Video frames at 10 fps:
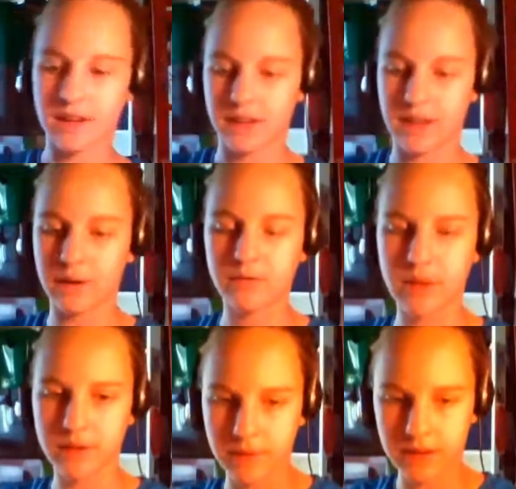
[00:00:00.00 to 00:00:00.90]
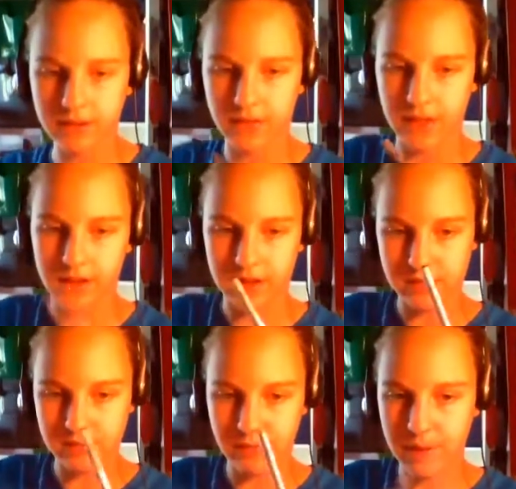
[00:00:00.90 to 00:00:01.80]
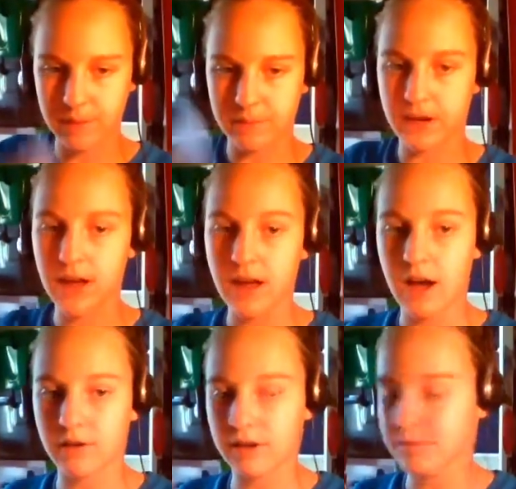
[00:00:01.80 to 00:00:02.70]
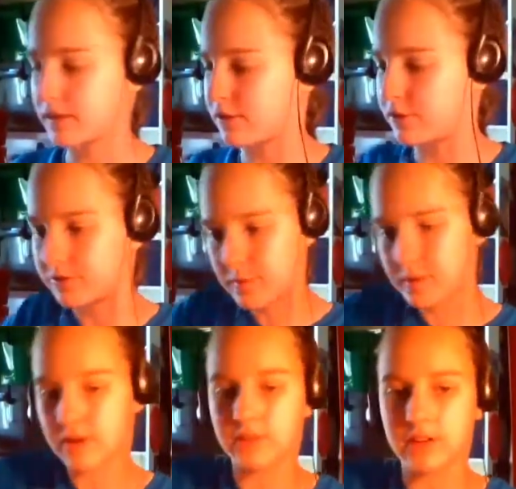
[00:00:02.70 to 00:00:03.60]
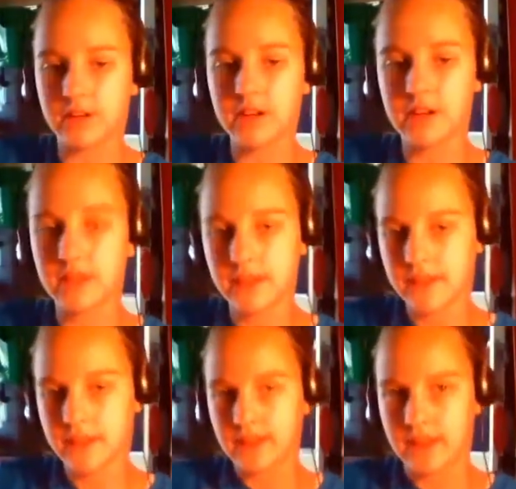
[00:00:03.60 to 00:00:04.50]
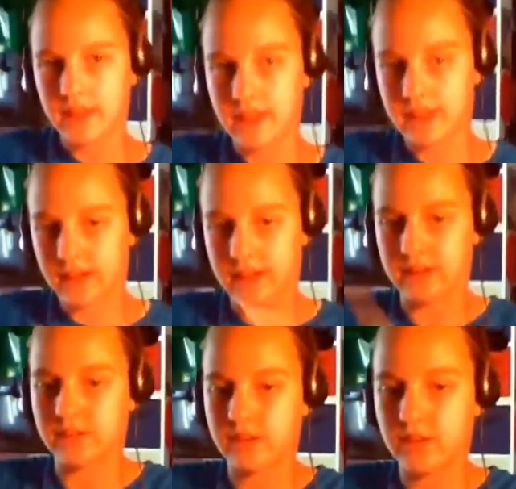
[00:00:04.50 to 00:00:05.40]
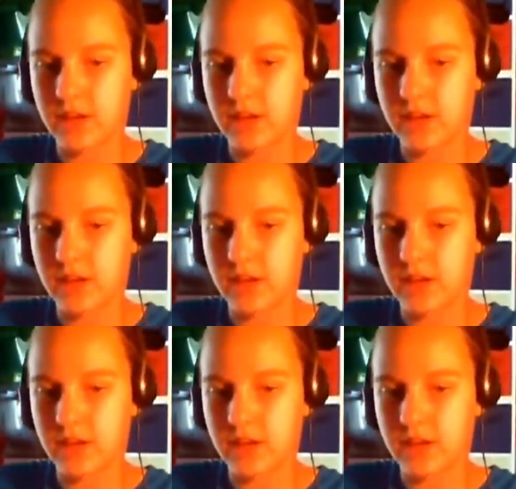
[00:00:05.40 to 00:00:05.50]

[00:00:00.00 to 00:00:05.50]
and I would recommend that, here's the wallpaper, I recommend that you flip it over and